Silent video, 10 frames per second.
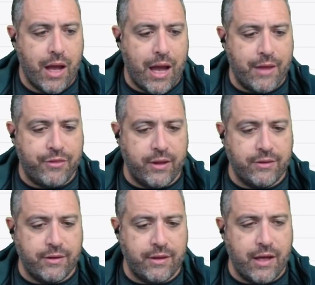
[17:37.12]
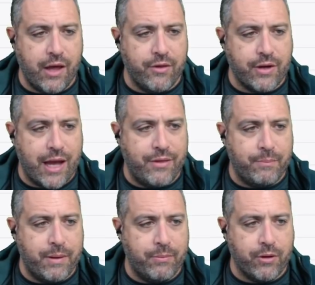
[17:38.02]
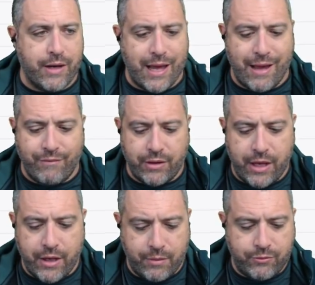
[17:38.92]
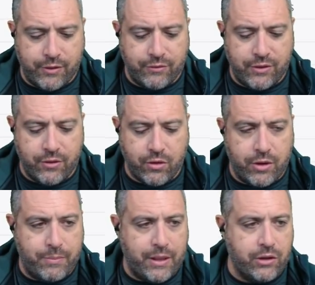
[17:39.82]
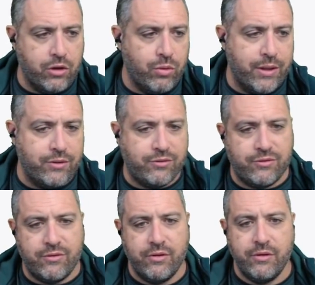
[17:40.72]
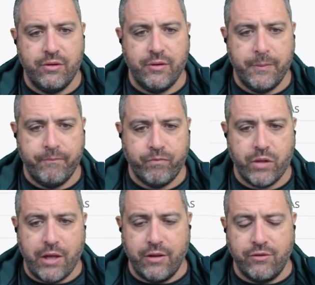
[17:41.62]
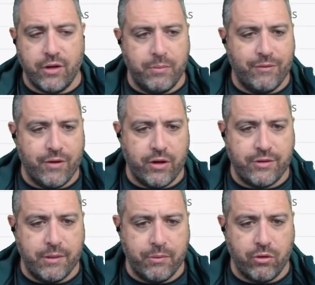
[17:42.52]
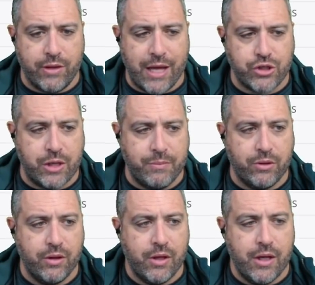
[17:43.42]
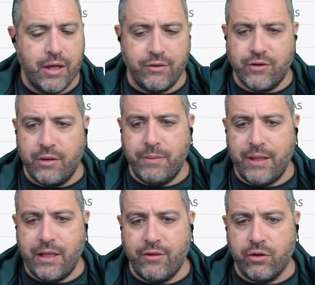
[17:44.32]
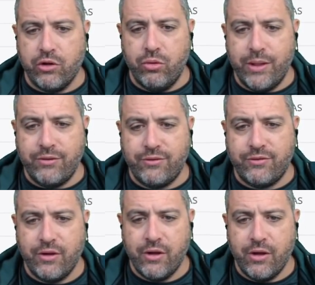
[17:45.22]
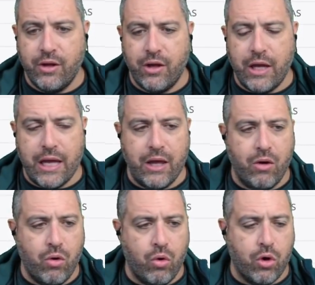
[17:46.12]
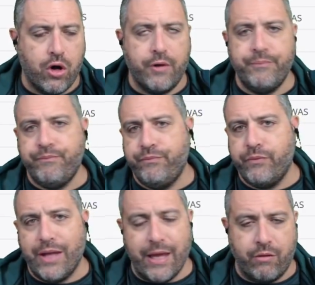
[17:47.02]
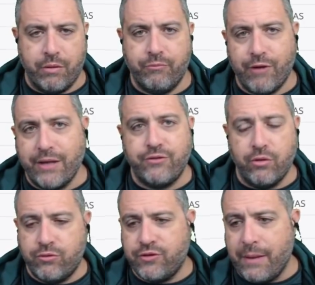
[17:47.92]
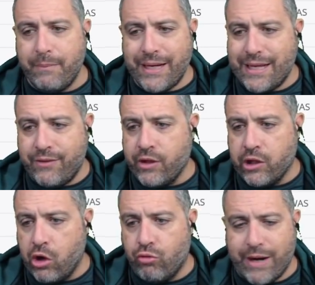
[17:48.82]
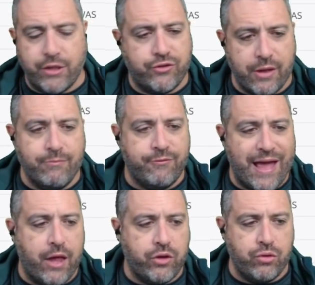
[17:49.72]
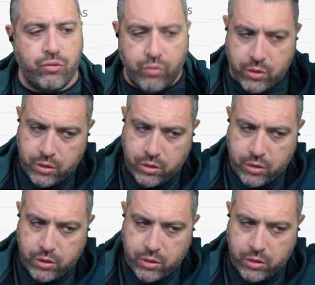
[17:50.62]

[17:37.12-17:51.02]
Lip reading: I think that the other guy that people are going to have in lineups is either going to be Lewis. I think it's going to be a very typical cash game build. It's going to be either Lewis or Ingram, right? So somebody in the low range, some value